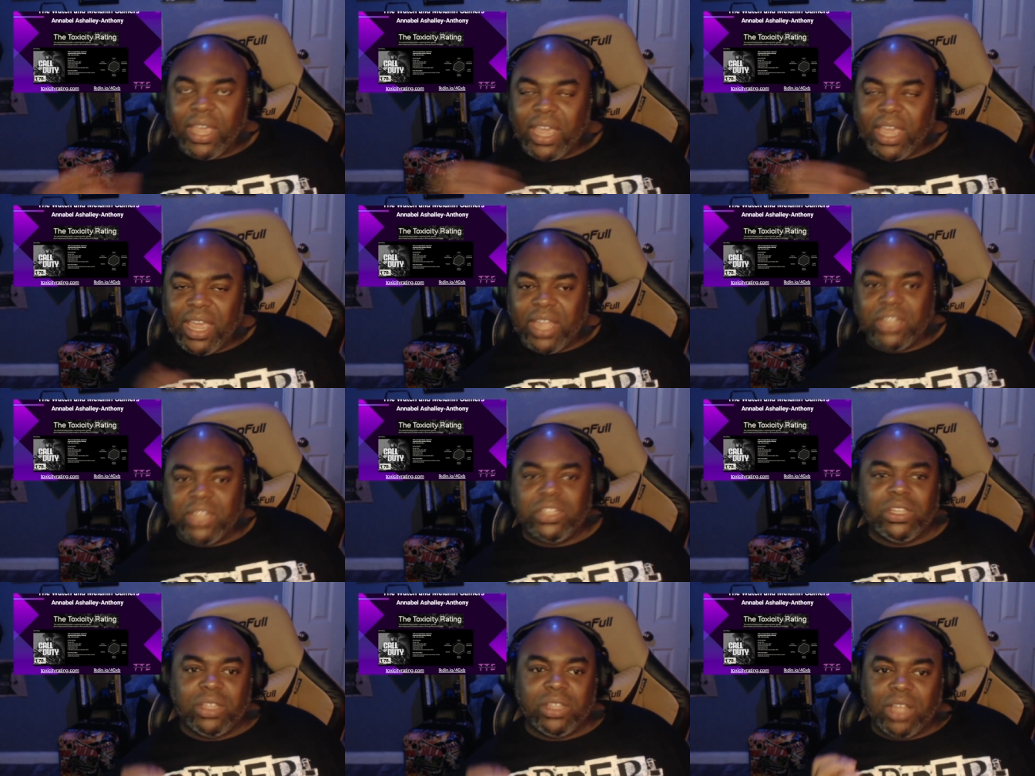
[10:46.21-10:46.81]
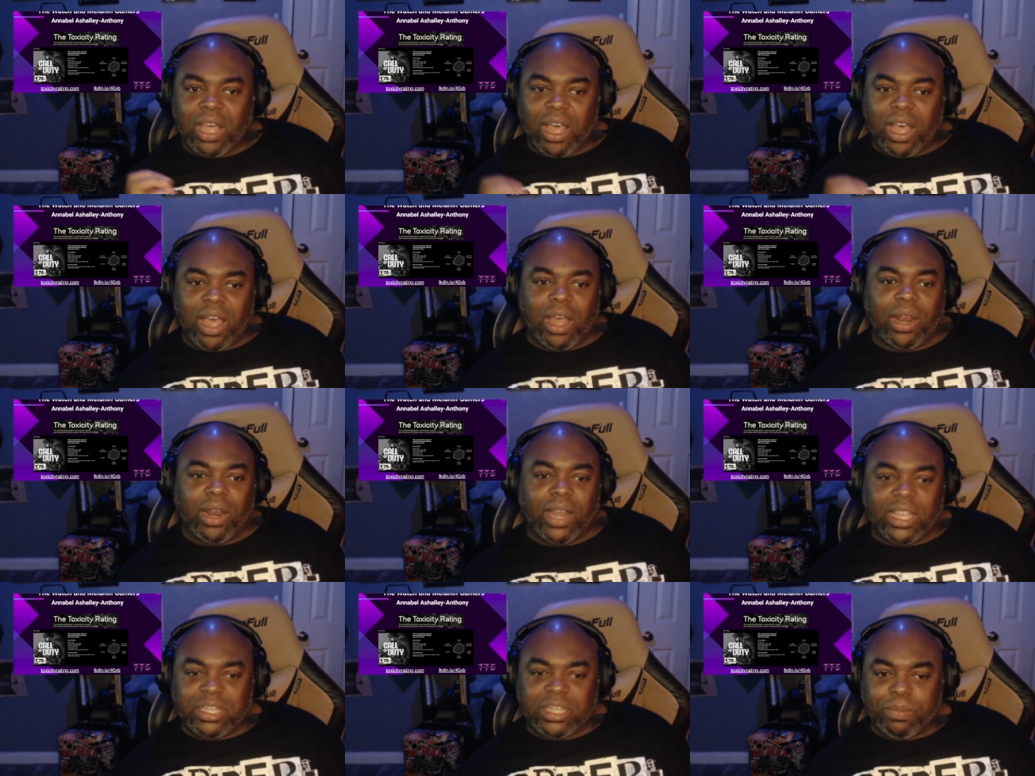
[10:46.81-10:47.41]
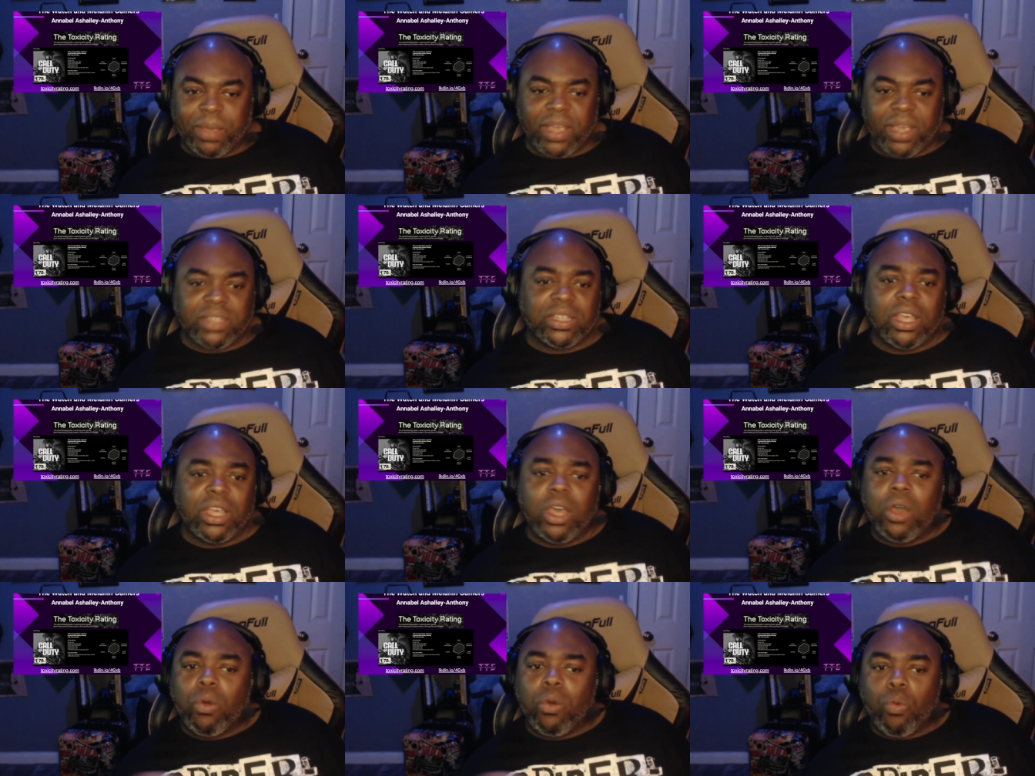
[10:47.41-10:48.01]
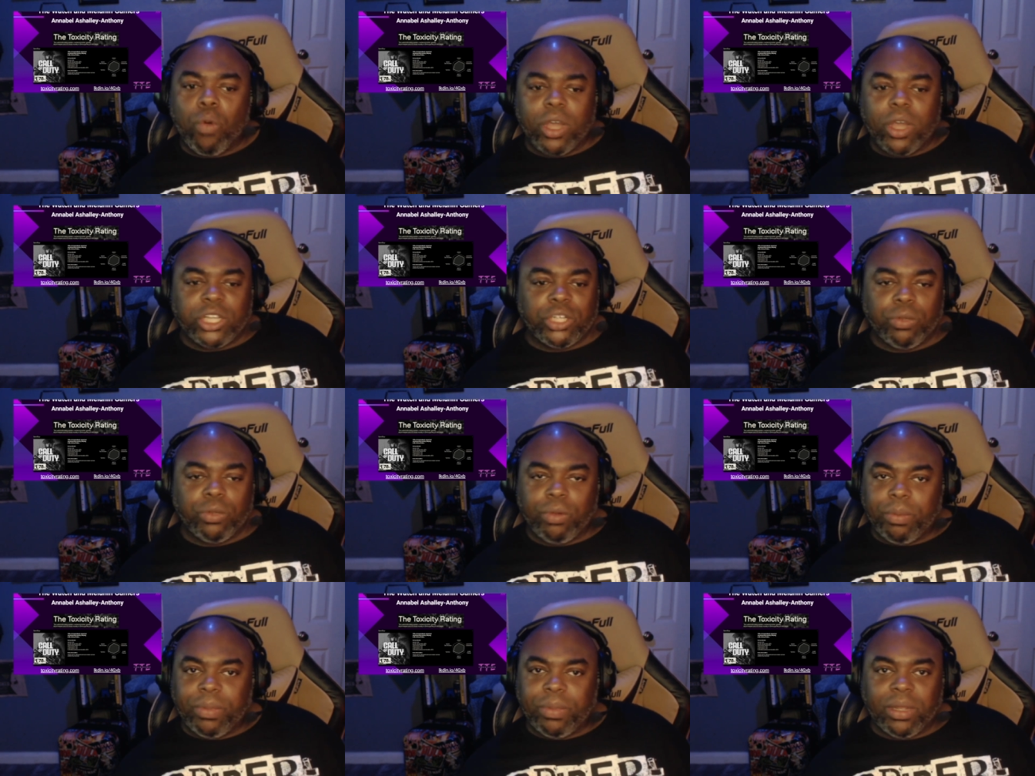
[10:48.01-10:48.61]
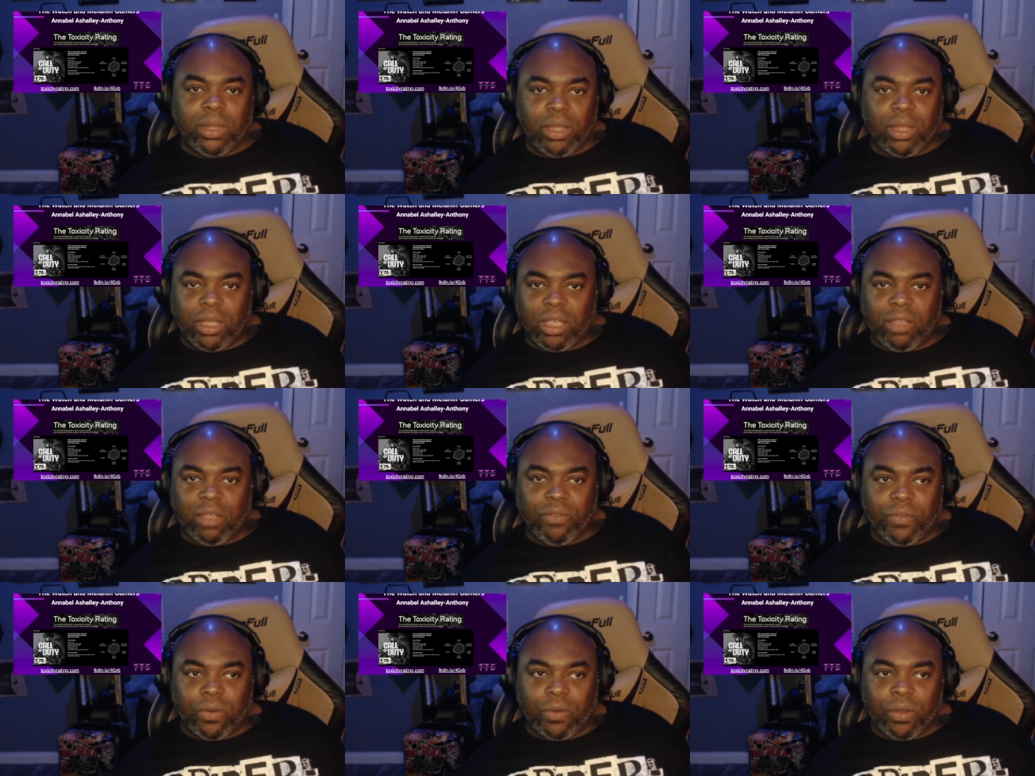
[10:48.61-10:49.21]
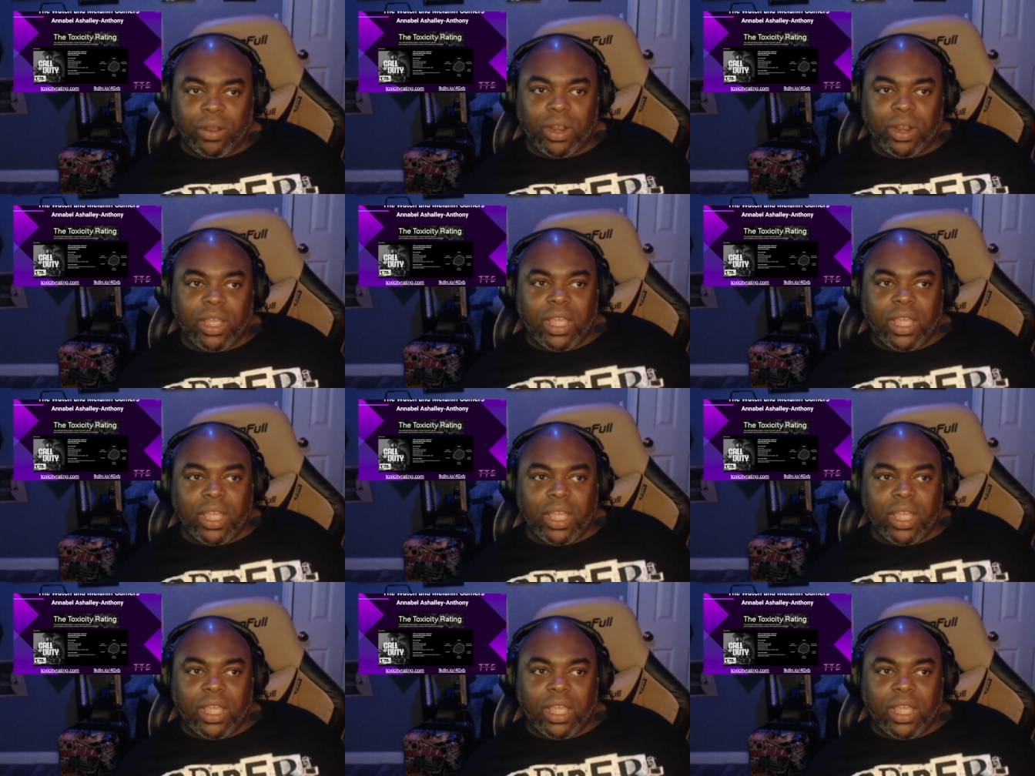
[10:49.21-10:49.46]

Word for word: into the online space? What should we be looking for?